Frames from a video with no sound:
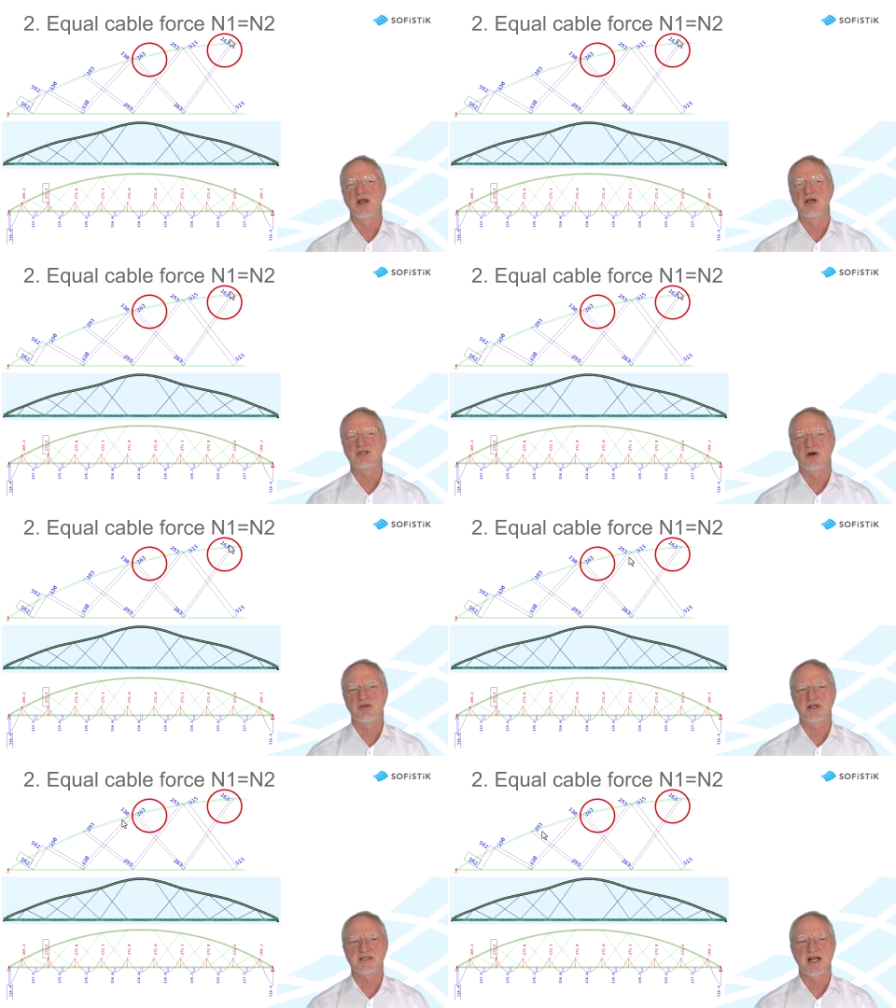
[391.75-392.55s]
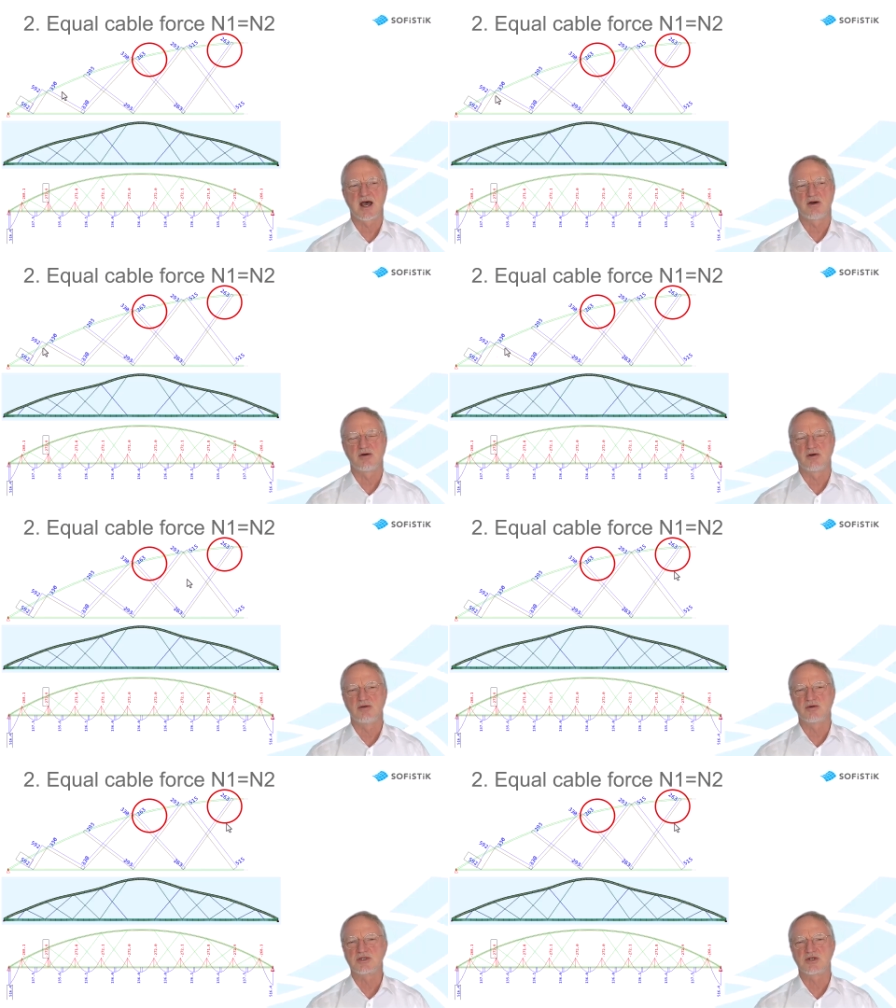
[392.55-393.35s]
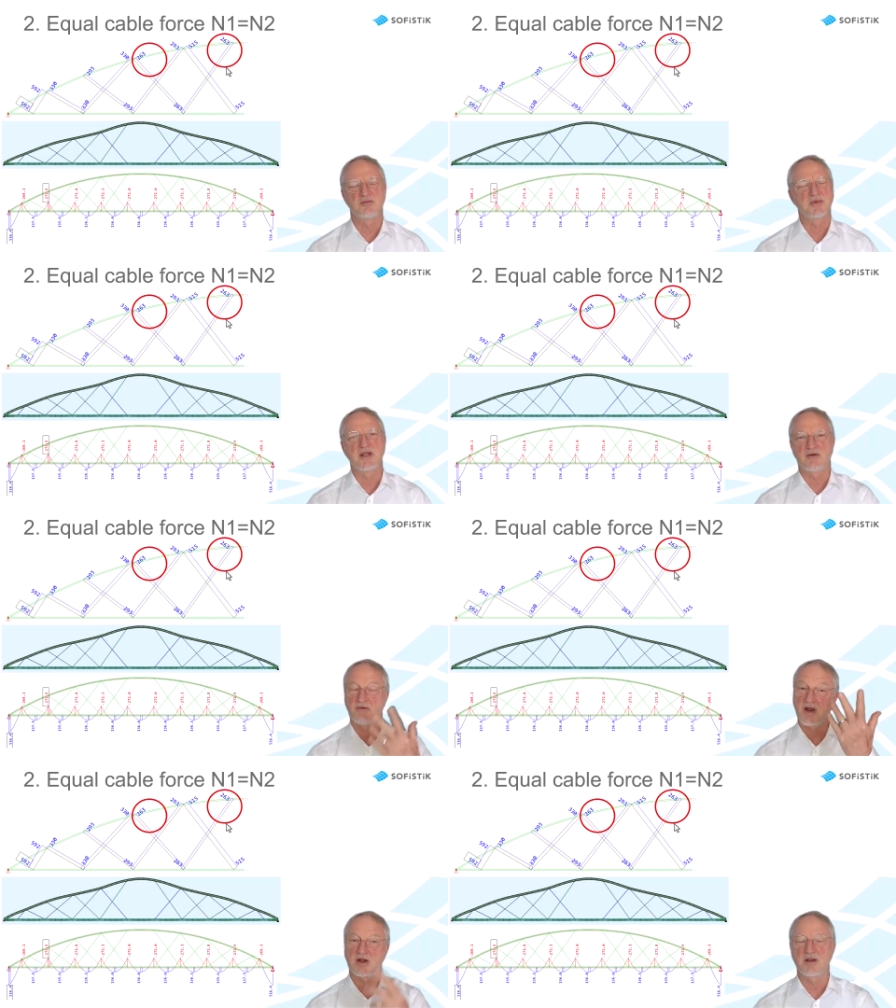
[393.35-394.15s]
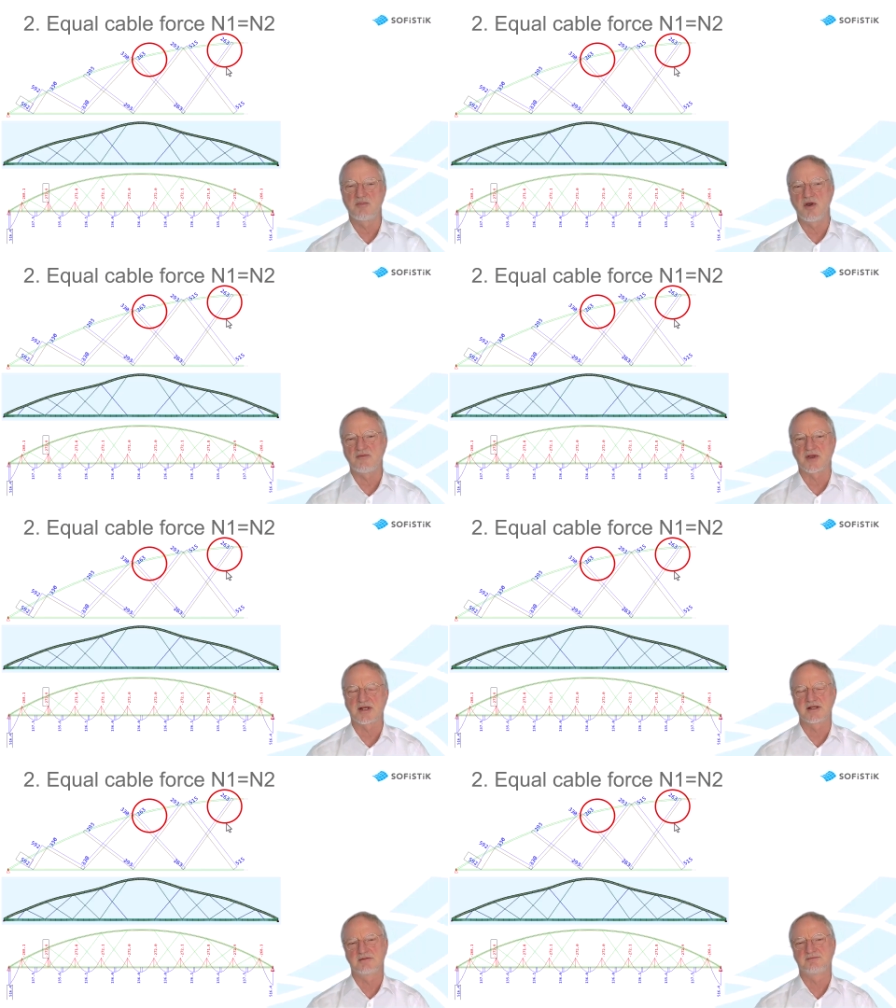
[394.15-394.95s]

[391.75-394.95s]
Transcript: So this now looks to be very perfect.